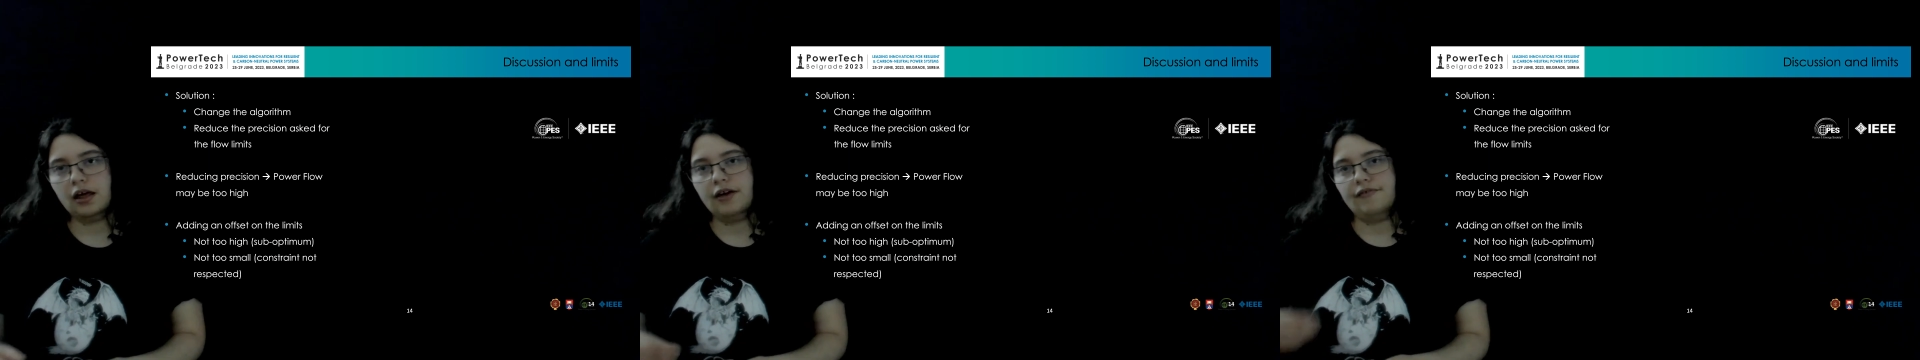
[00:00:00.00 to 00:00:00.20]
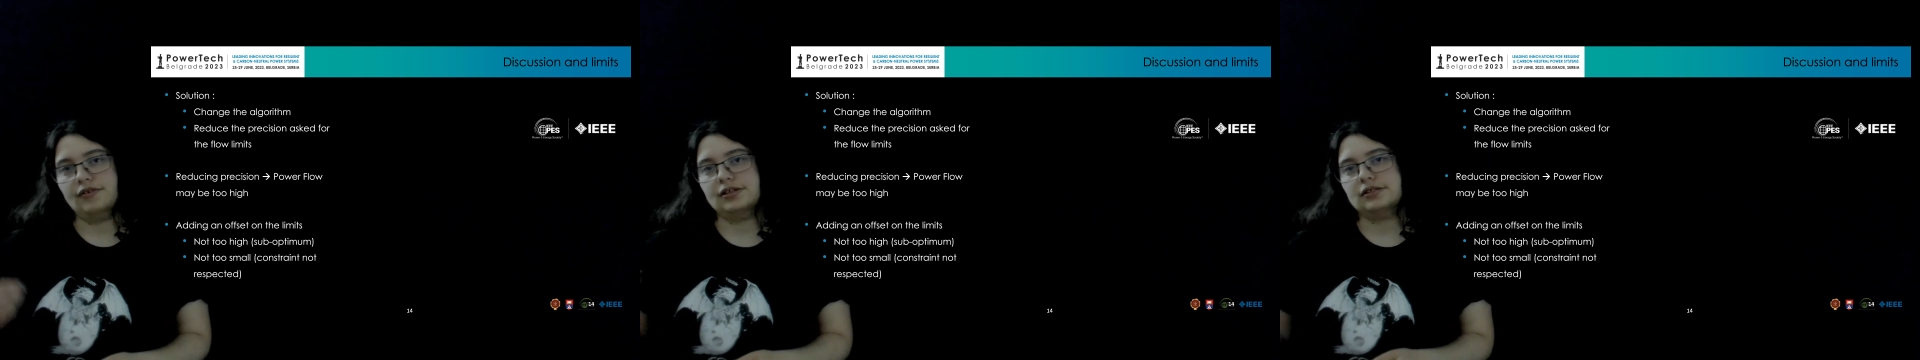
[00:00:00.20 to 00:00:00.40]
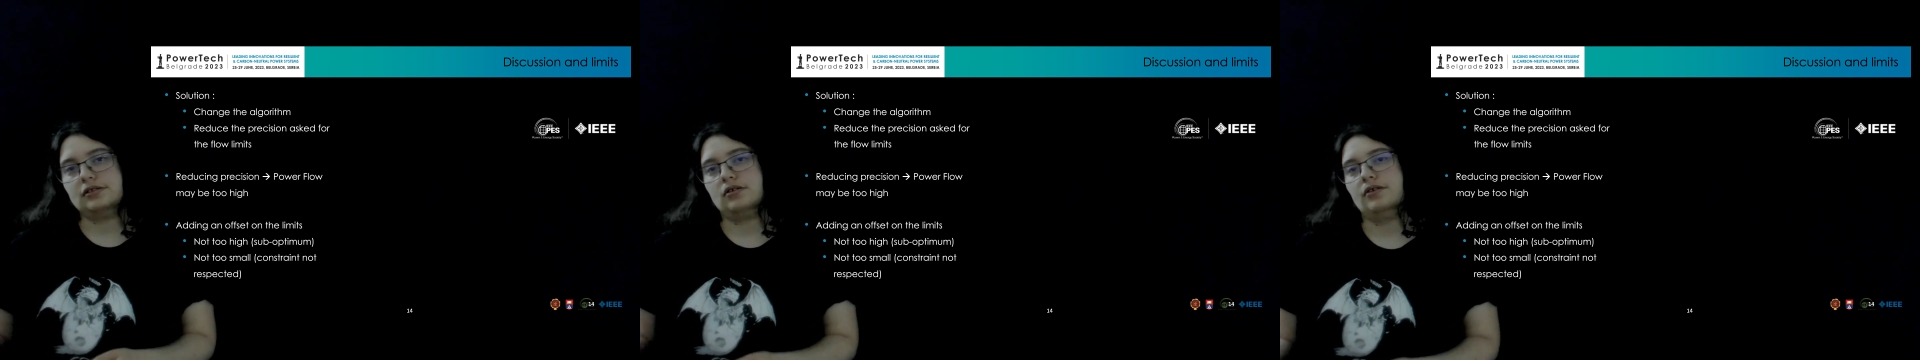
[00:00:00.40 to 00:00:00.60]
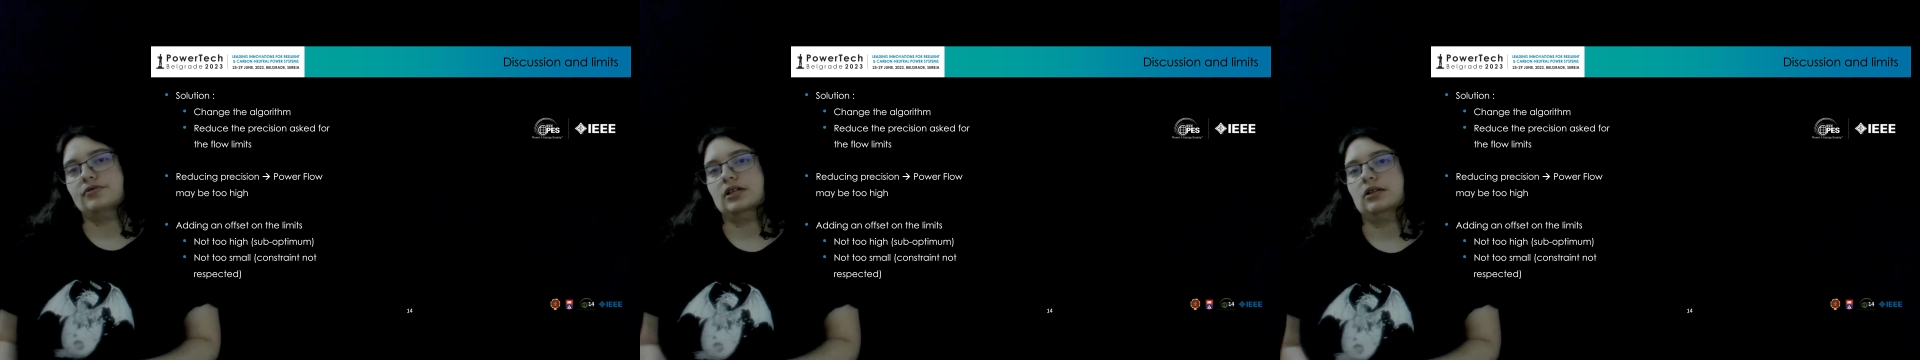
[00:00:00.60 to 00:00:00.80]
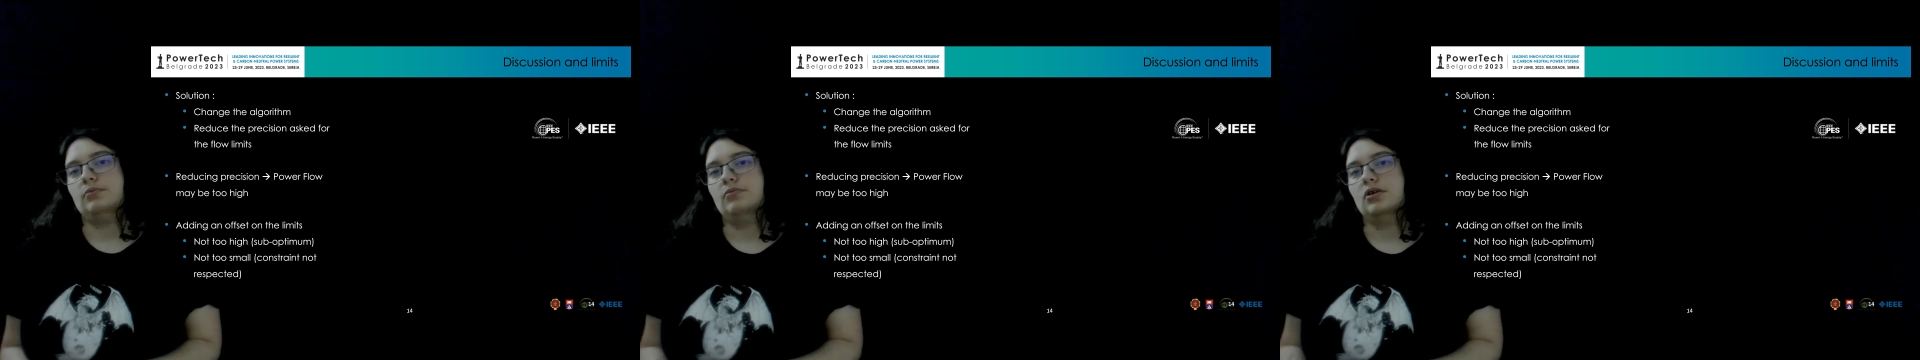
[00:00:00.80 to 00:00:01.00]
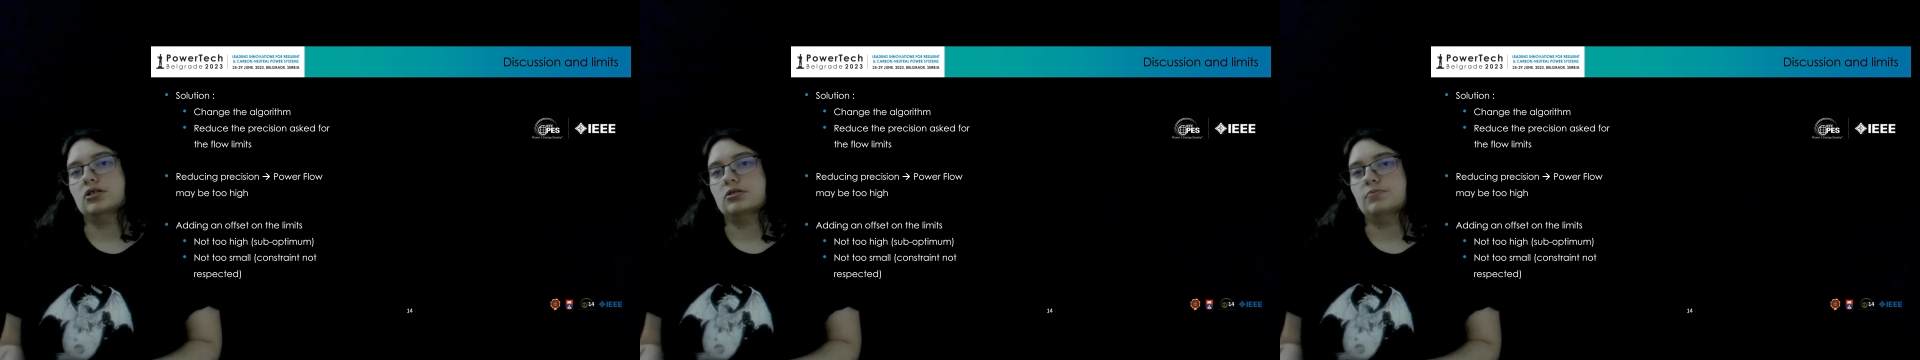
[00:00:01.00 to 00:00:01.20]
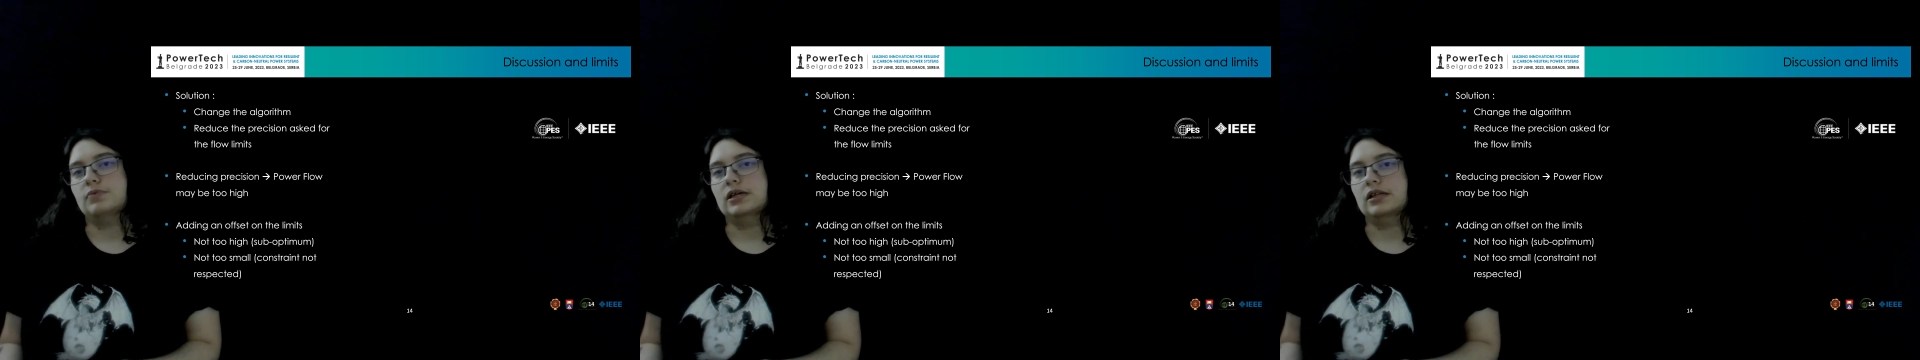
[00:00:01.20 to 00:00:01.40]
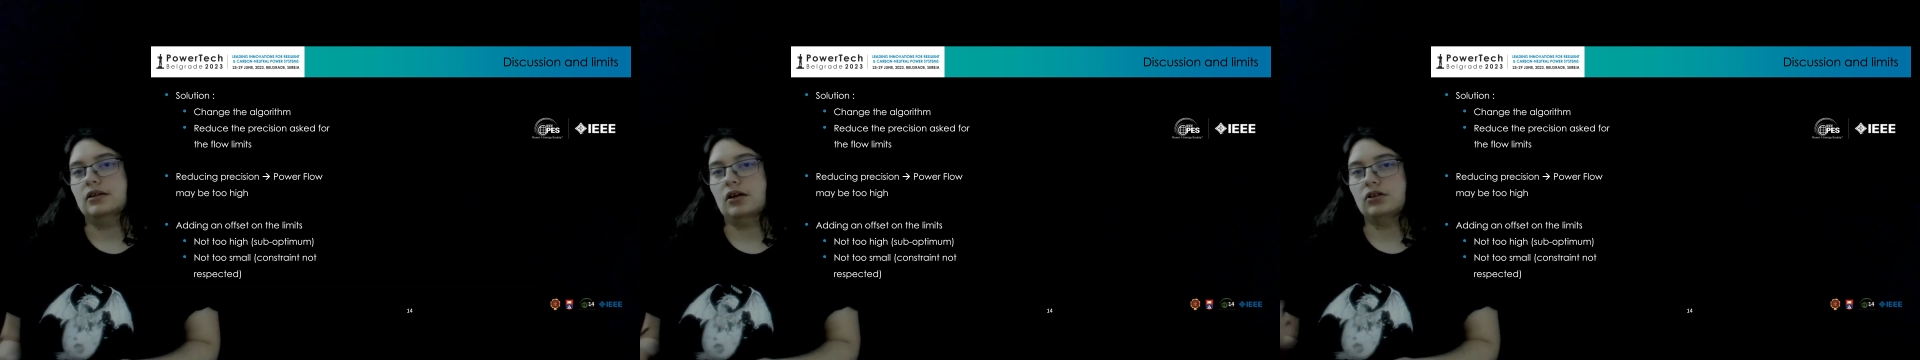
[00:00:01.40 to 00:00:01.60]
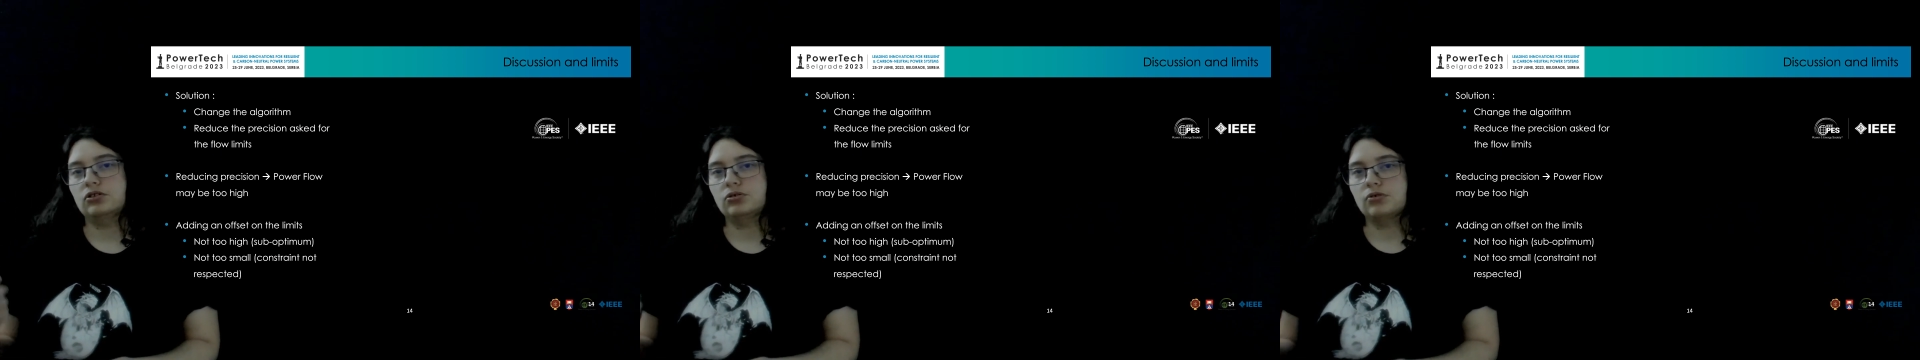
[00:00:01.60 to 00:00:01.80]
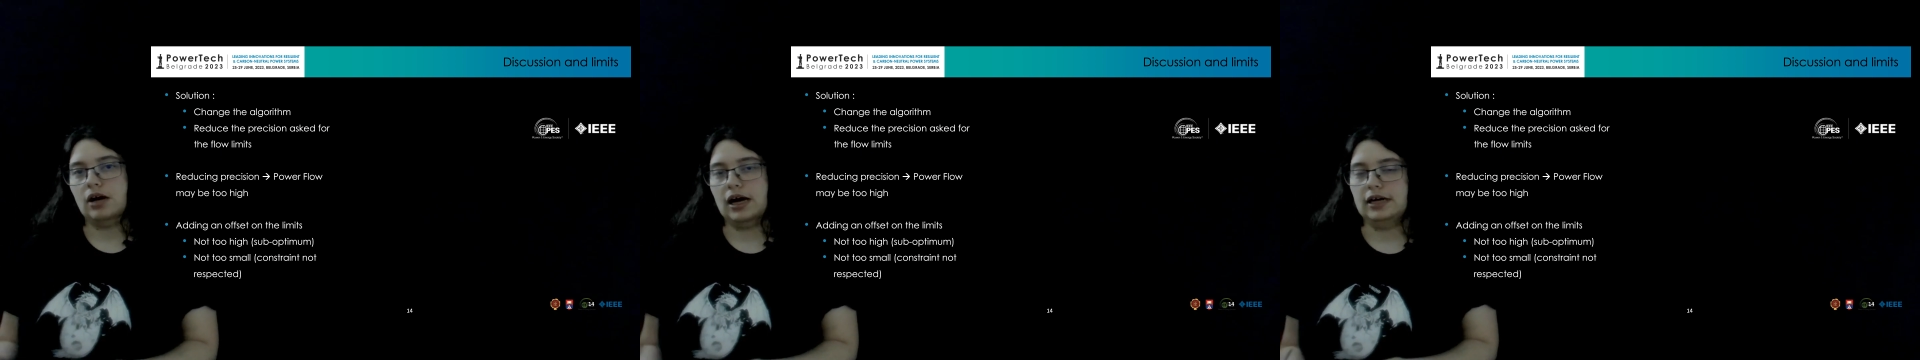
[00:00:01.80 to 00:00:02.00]
This offset must be not
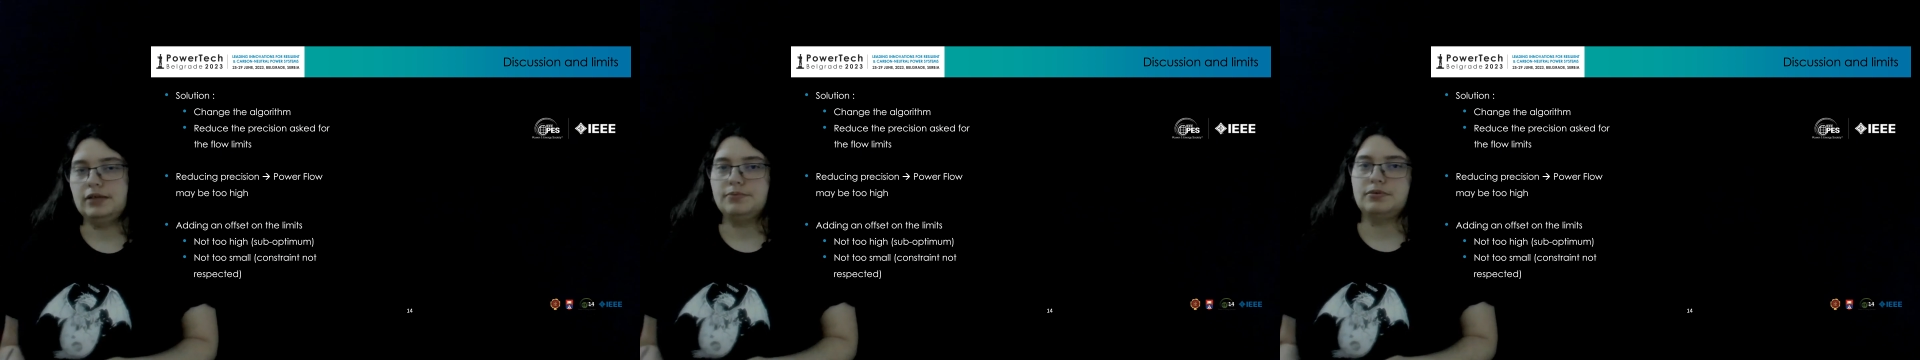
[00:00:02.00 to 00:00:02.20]
too high